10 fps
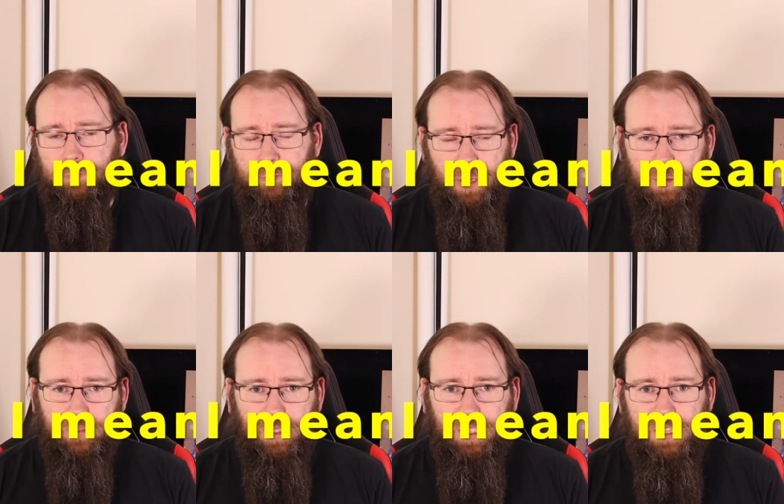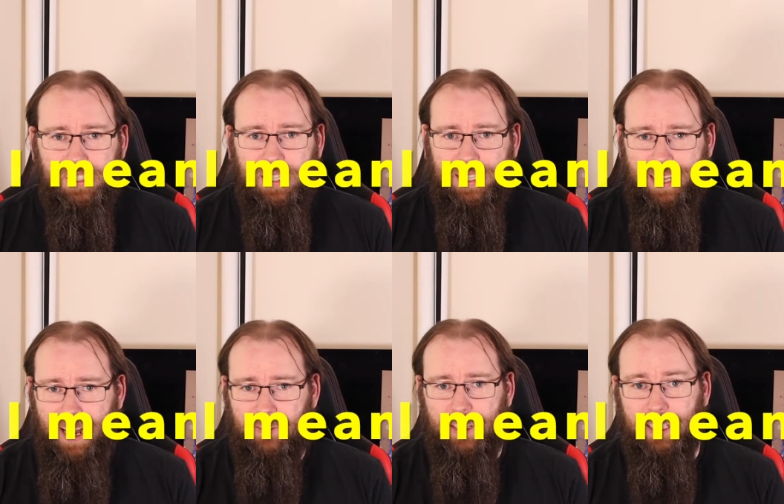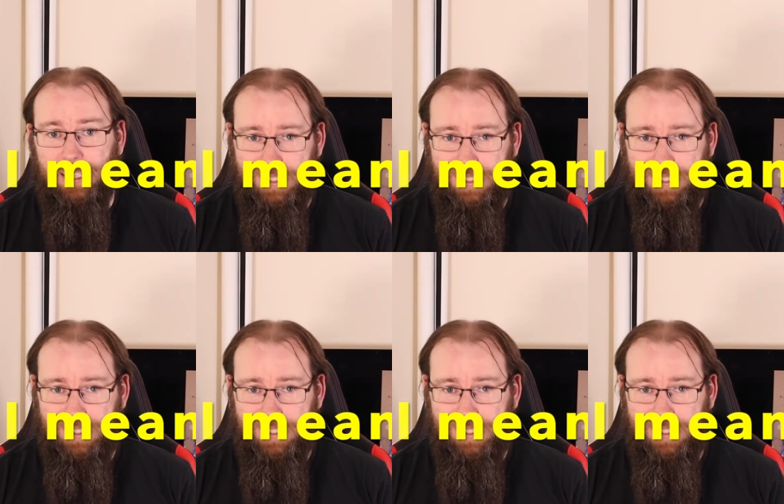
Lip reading: beautifulness, and everything is